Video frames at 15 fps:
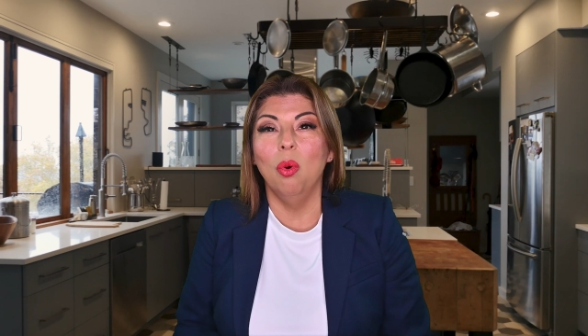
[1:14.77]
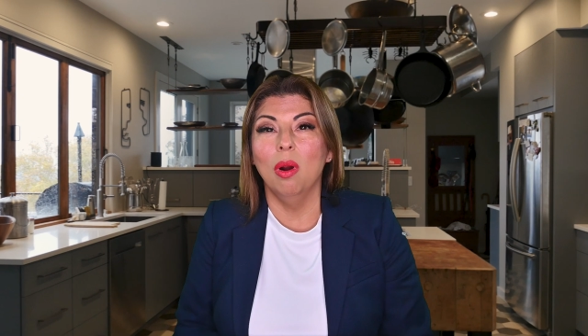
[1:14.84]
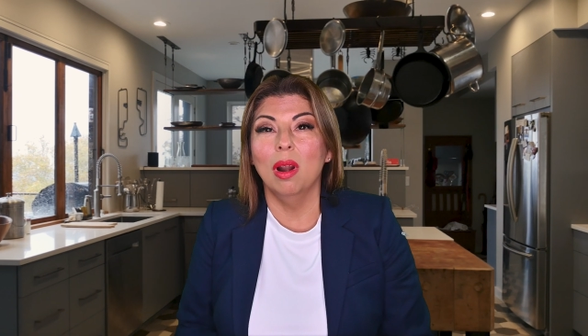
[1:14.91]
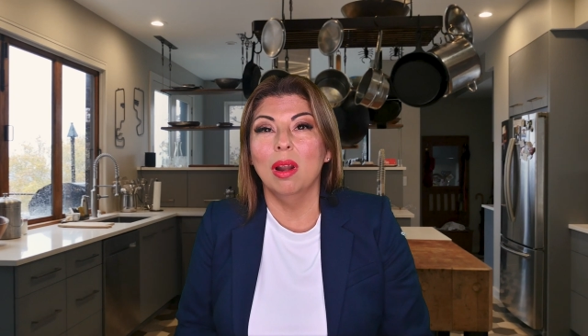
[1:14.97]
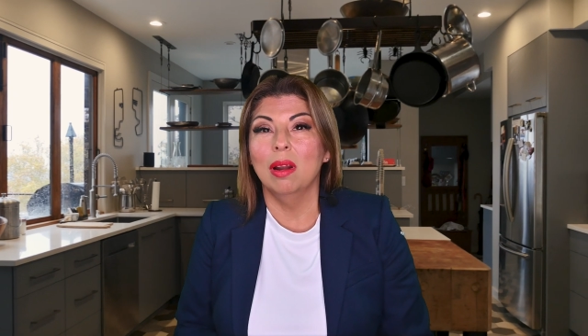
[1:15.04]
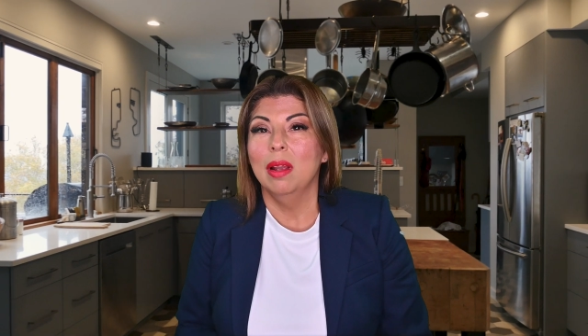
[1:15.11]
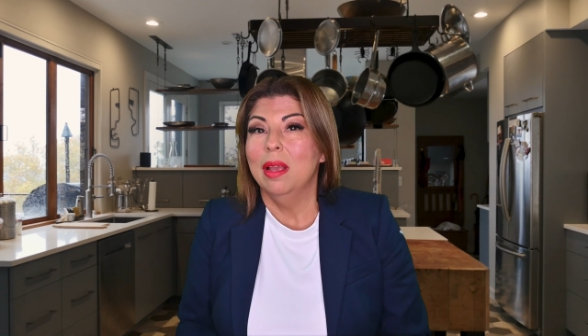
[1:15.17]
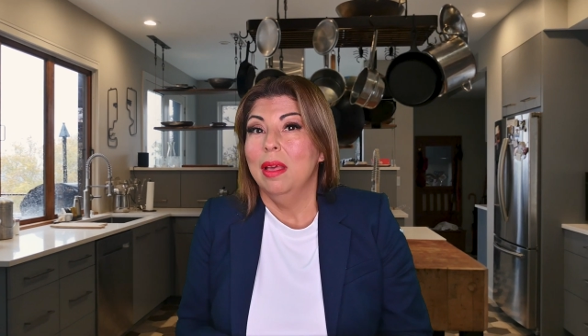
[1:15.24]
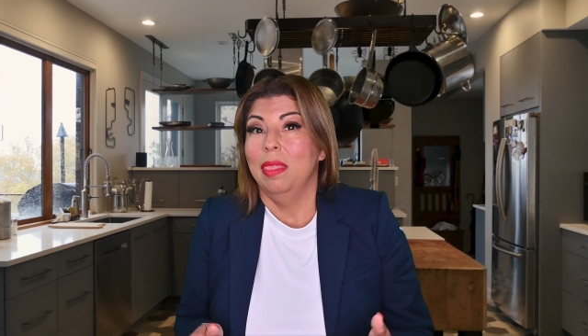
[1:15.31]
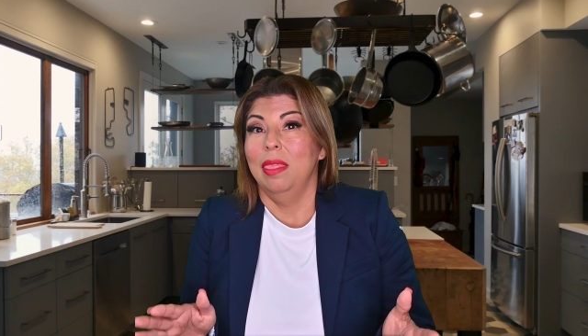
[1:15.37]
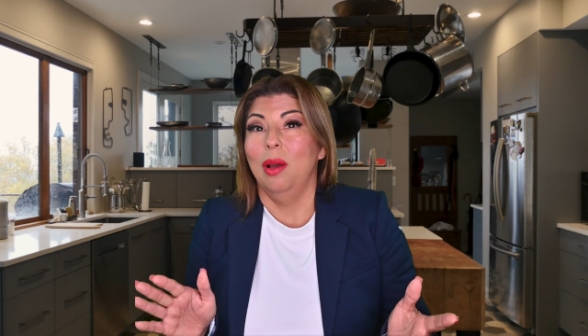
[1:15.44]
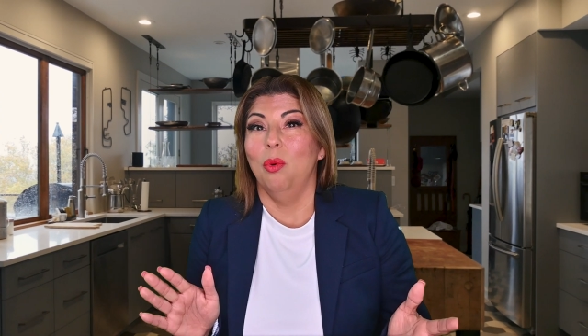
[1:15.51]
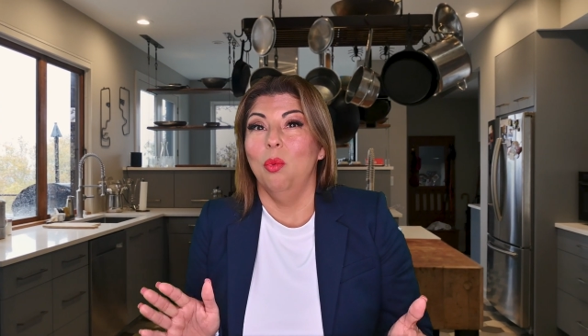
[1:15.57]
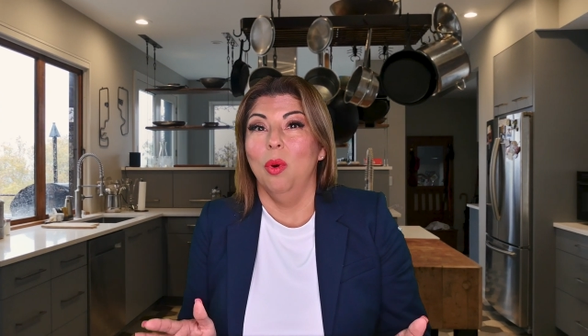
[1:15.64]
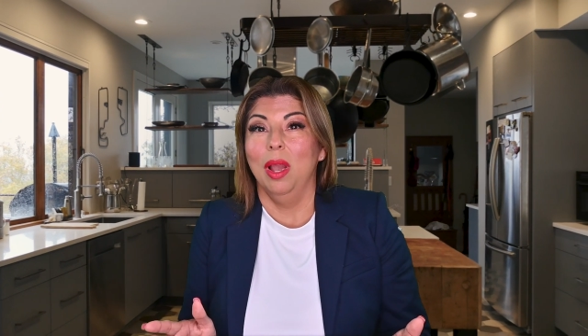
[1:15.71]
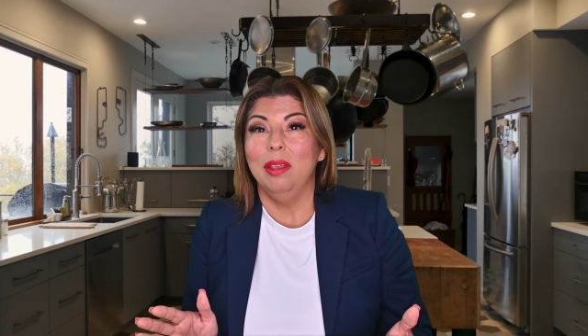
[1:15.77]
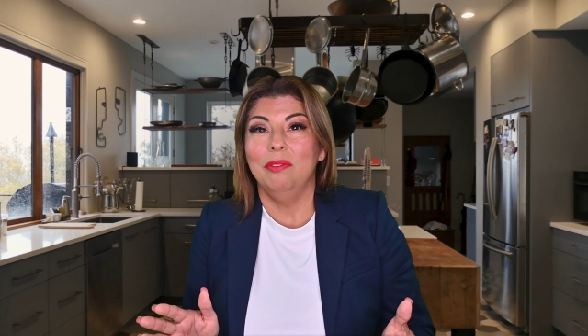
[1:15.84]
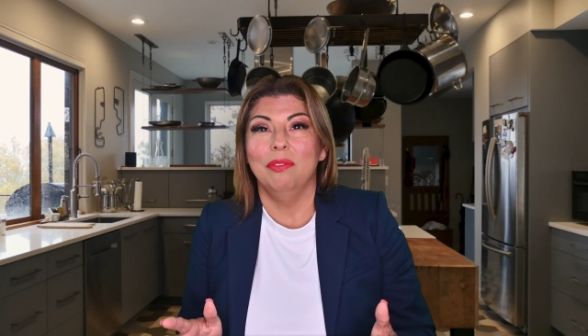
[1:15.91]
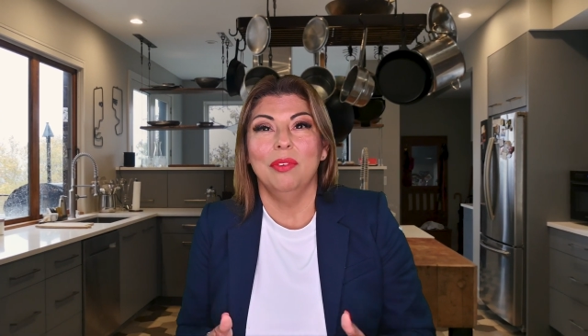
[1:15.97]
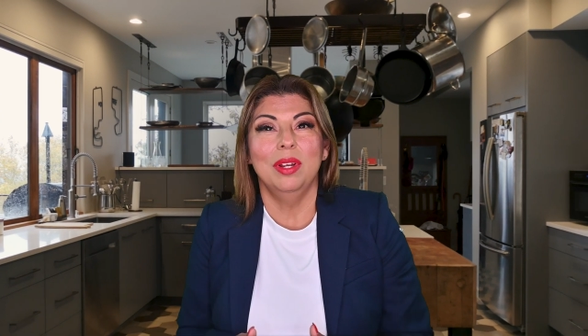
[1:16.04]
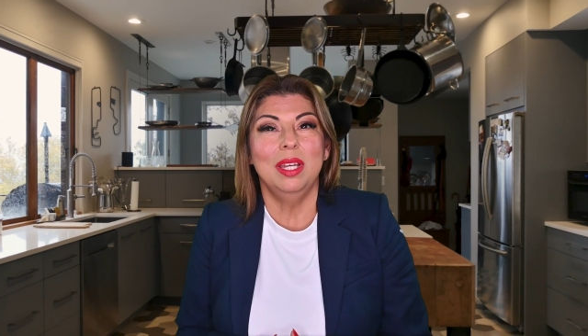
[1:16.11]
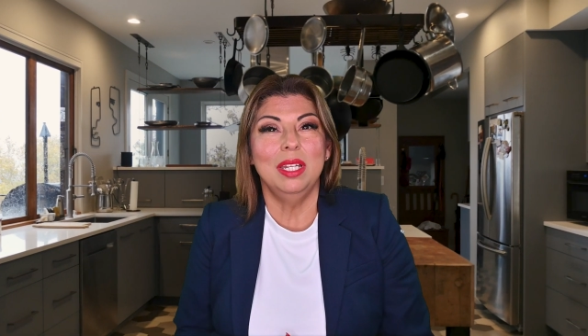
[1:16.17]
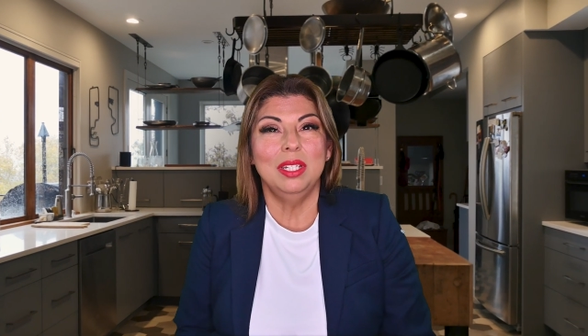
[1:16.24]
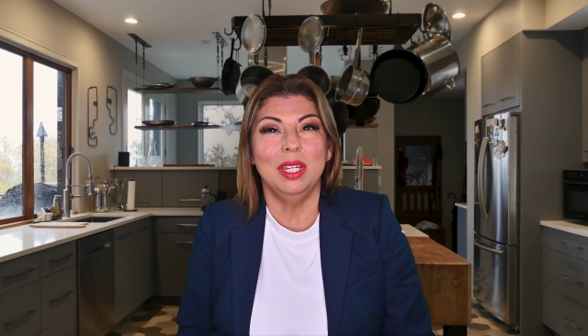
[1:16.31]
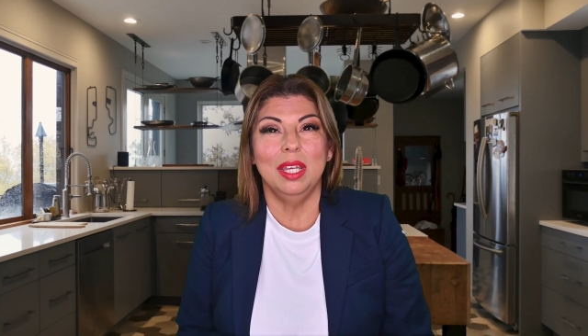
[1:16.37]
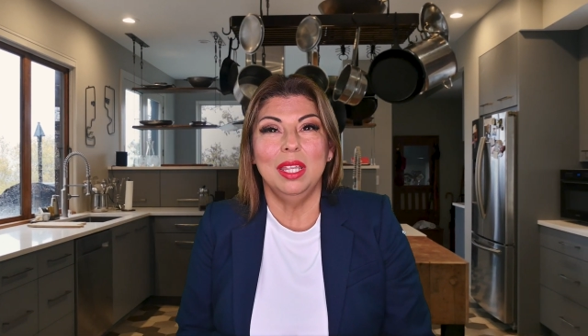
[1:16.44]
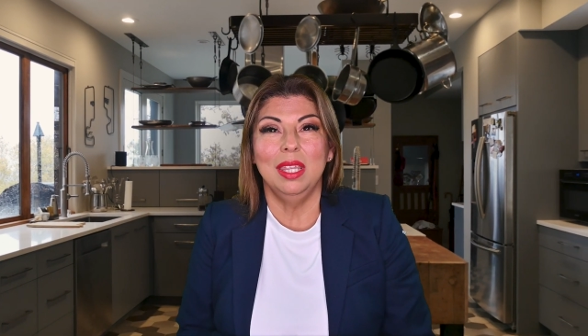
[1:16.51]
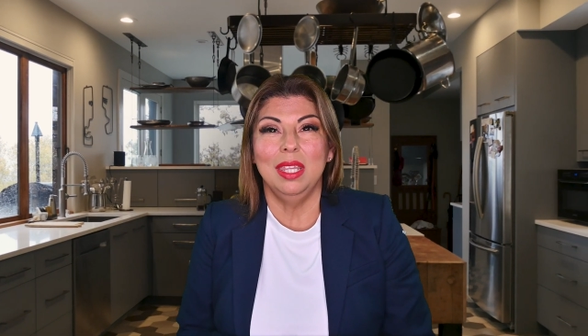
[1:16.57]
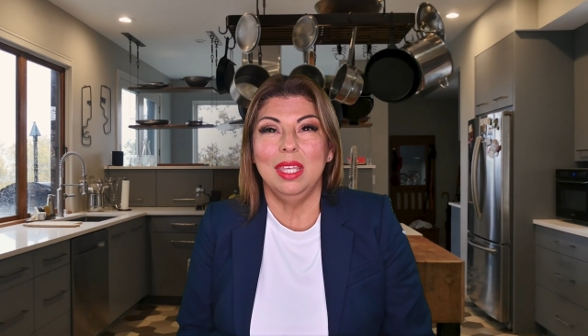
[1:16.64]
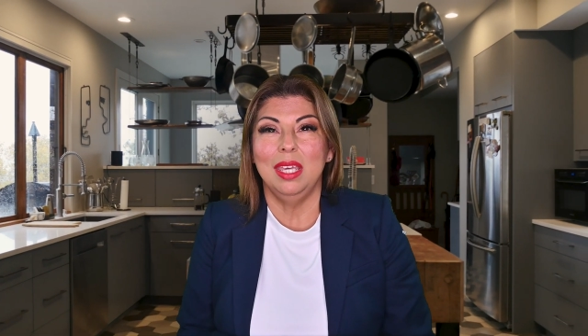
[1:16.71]
or that wine fridge
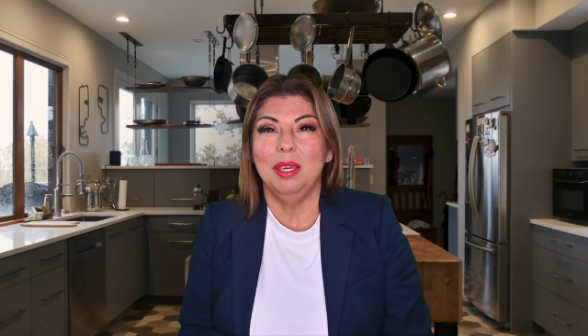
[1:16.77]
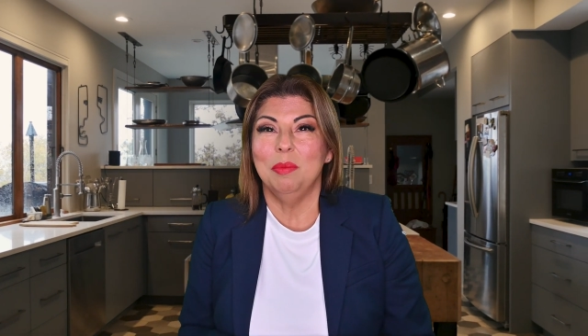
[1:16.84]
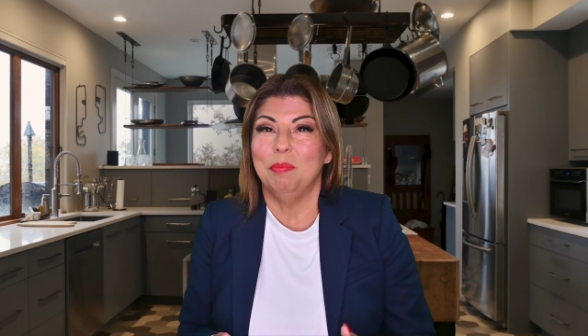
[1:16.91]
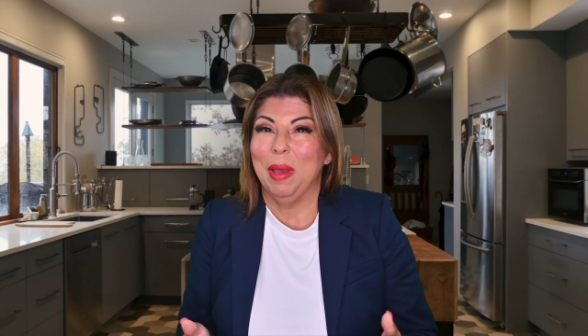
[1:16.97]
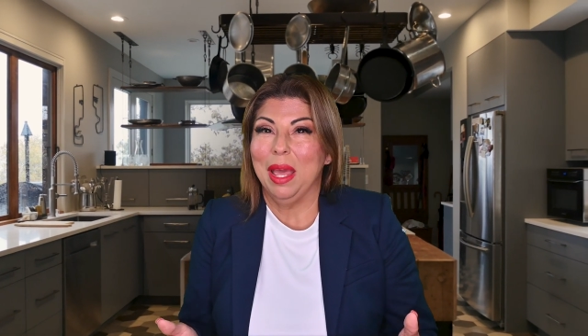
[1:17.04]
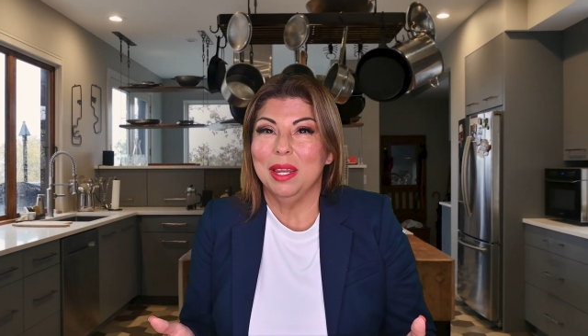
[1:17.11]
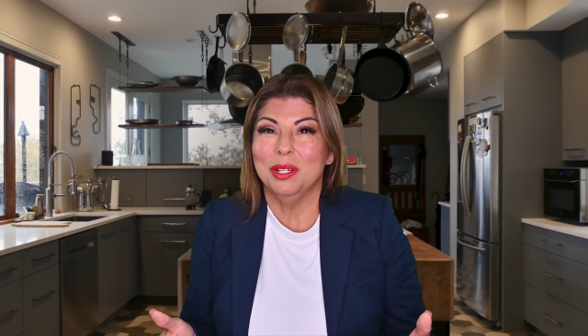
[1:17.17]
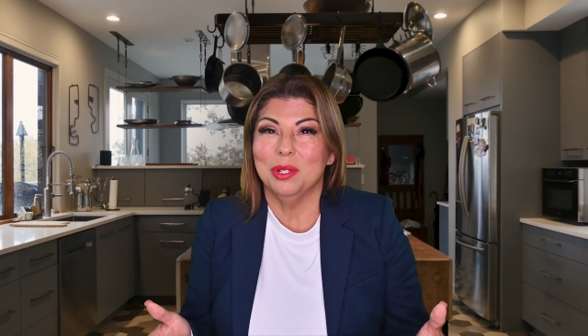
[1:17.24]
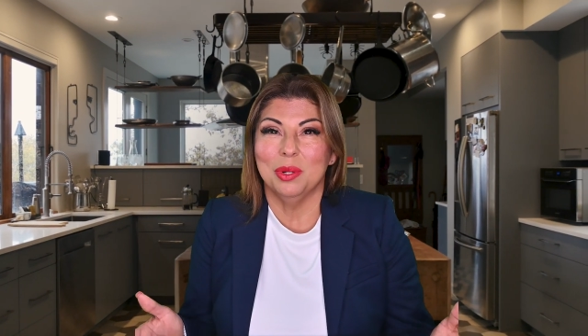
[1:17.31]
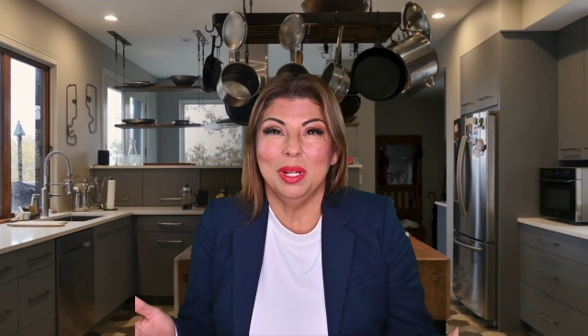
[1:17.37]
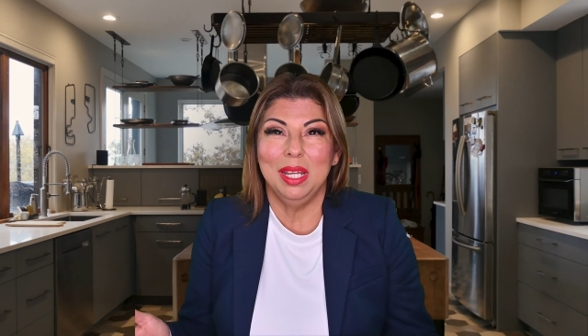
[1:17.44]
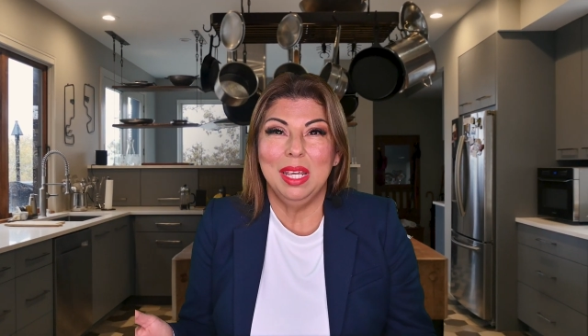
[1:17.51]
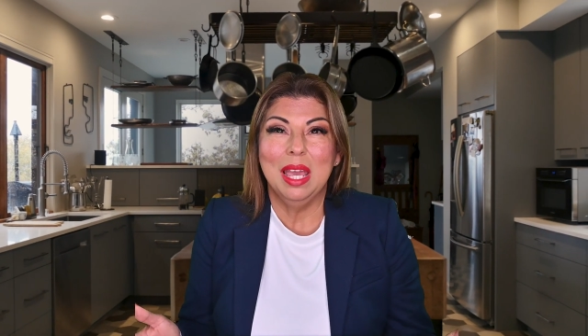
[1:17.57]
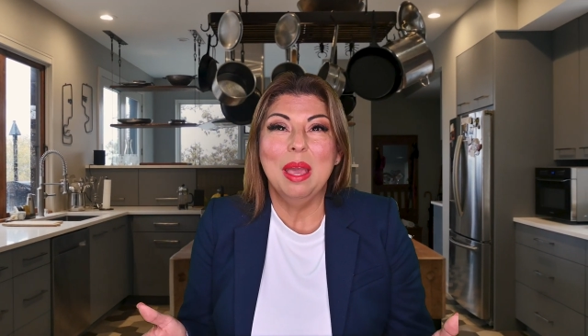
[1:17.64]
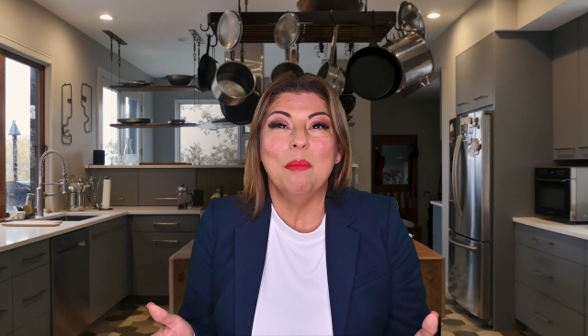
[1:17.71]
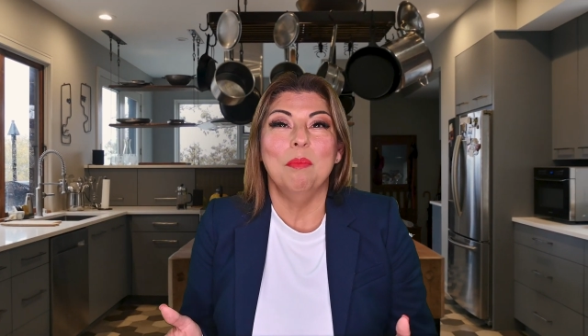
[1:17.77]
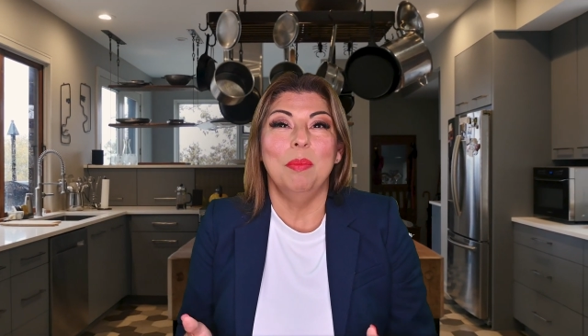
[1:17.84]
in the pantry,